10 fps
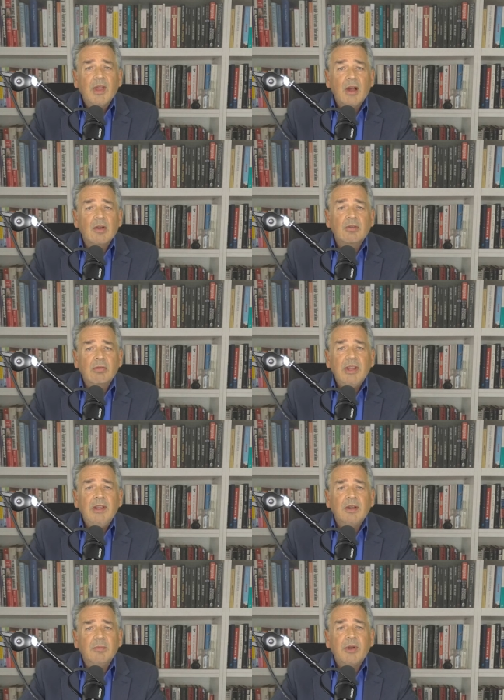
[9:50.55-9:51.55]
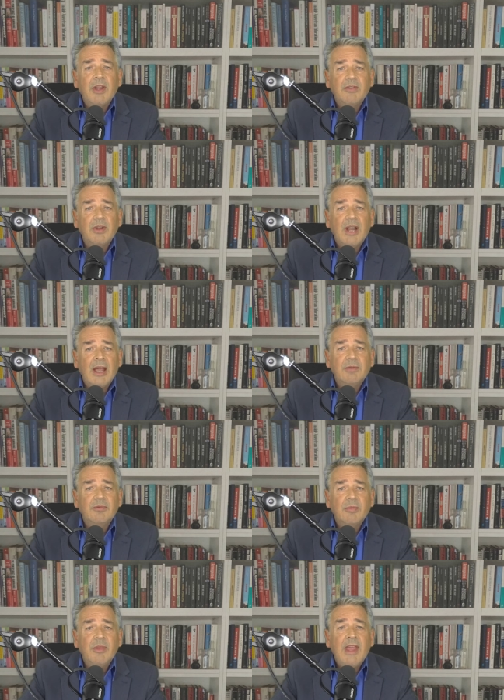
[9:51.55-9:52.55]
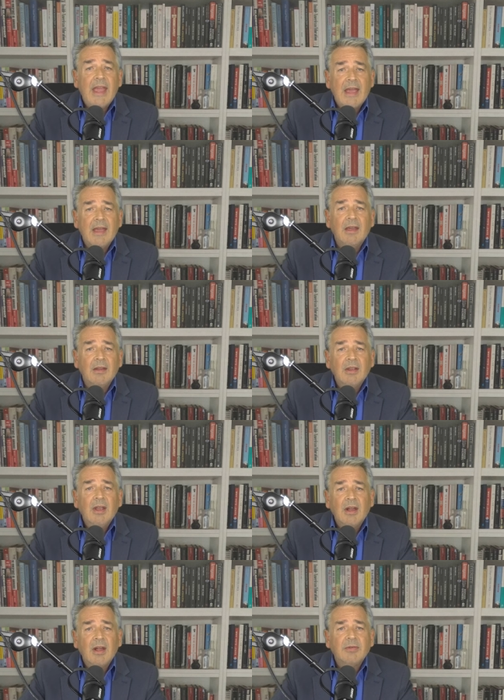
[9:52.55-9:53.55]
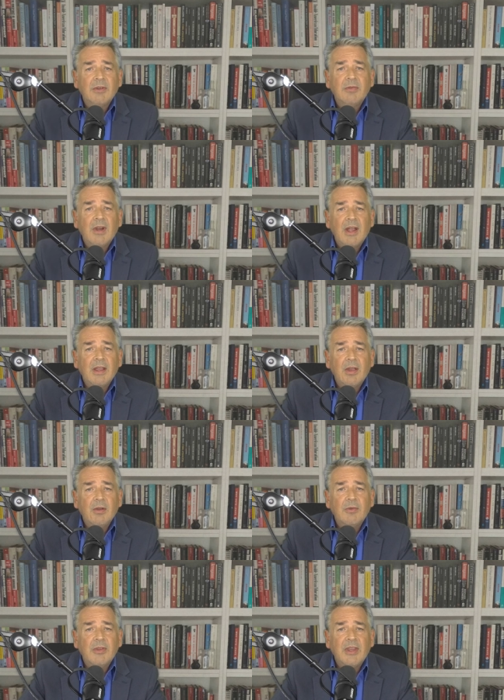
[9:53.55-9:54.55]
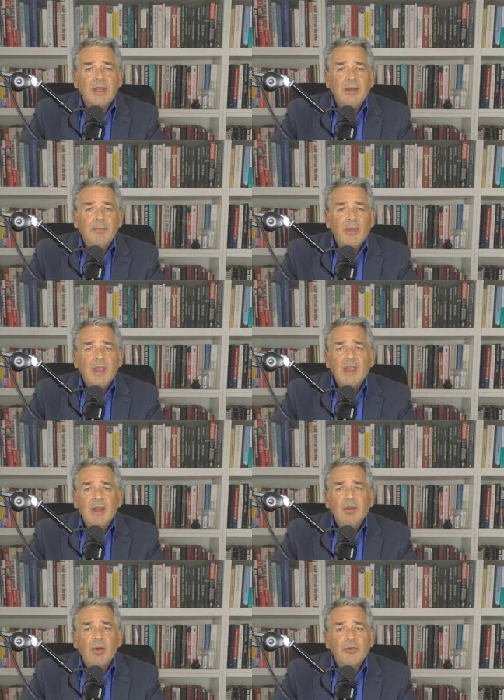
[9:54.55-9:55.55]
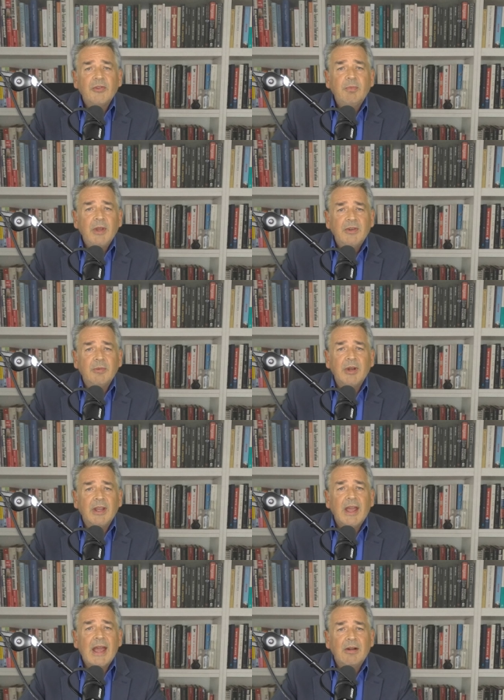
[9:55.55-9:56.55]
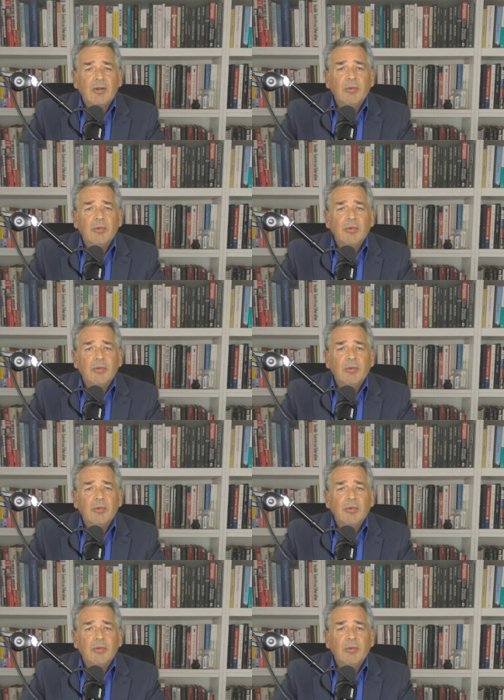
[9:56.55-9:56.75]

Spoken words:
our green and pleasant land from the air after flying over the inhospitably